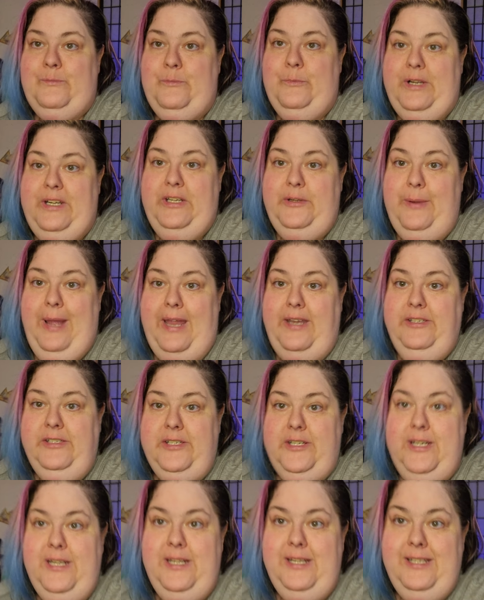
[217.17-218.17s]
When you
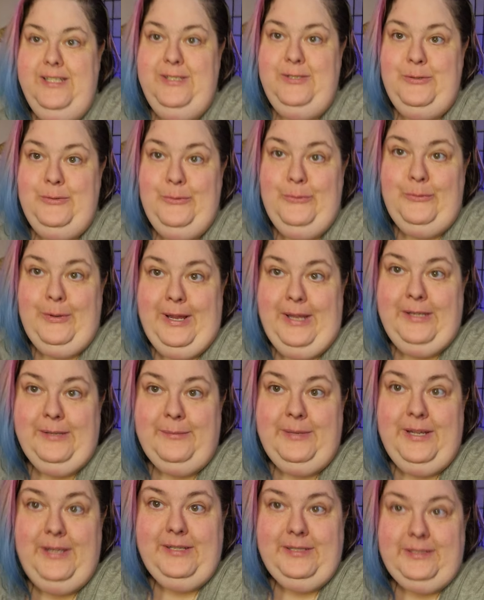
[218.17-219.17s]
enter it into the
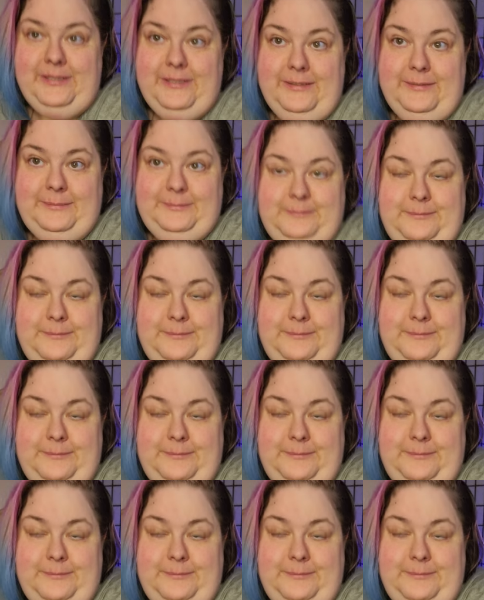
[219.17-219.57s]
randomizer,